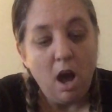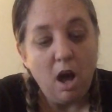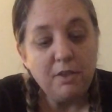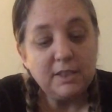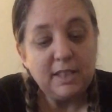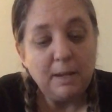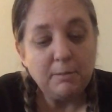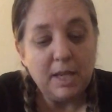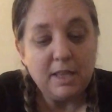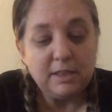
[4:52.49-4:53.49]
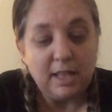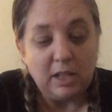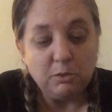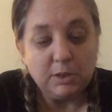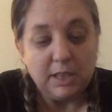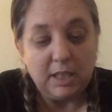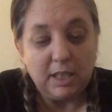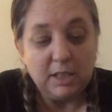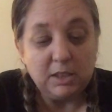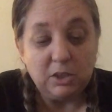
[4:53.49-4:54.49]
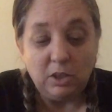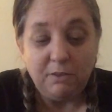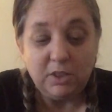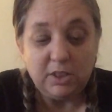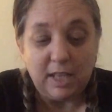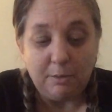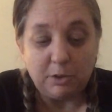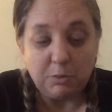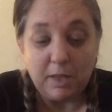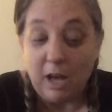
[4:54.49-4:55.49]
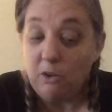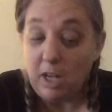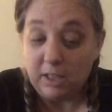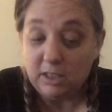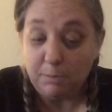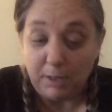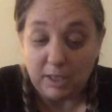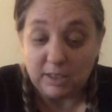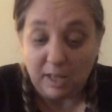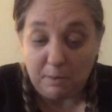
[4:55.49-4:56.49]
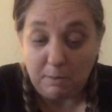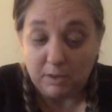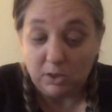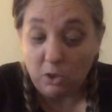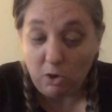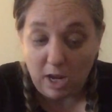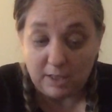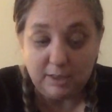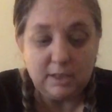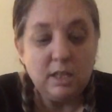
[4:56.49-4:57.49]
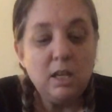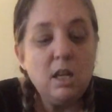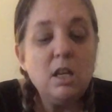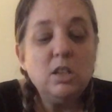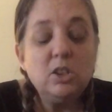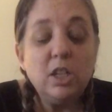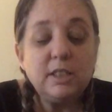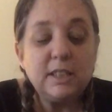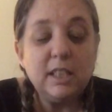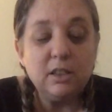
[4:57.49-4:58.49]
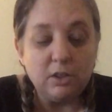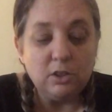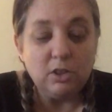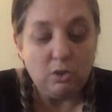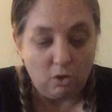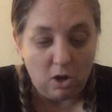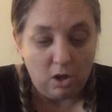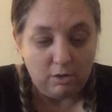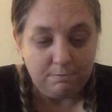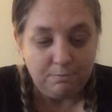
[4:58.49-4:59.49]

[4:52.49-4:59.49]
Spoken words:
On the same day that Daniel was eating his tuna fish sandwich without onions, peas, lima beans, or crust, Tootsie learned to crawl.